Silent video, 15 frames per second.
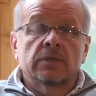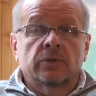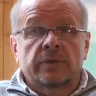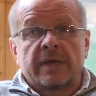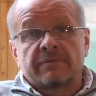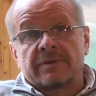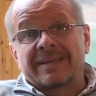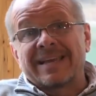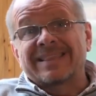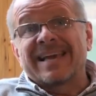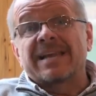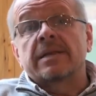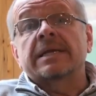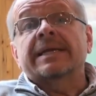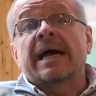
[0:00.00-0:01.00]
So you have to take
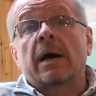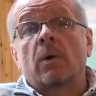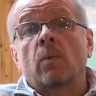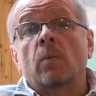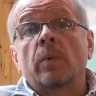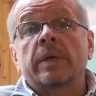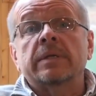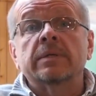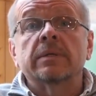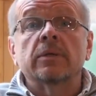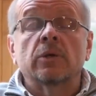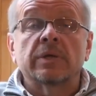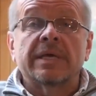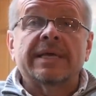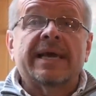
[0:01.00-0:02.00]
that into account when
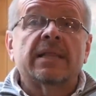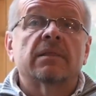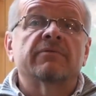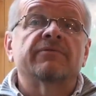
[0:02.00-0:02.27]
looking at